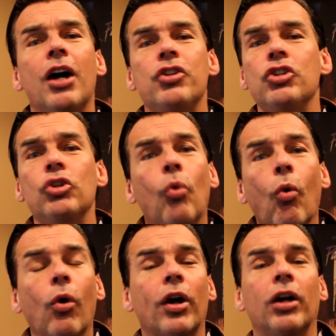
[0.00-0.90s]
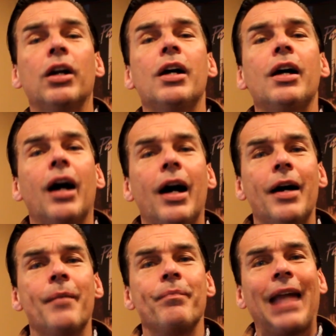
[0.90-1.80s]
New Order,
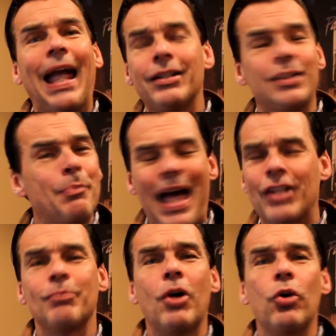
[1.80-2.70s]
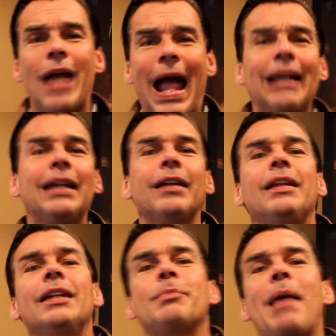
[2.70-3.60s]
Depeche Mode, any of
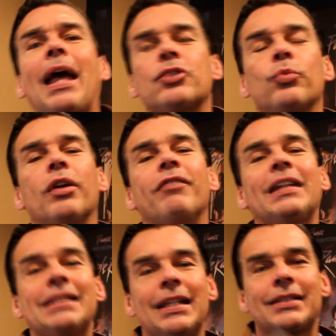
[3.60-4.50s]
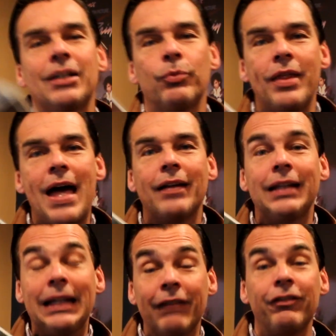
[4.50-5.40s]
these bands would have existed without
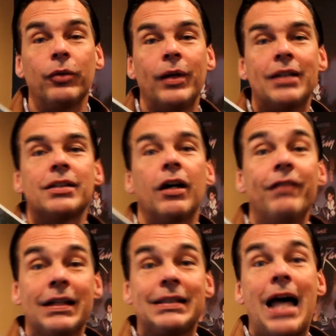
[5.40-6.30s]
the influence of this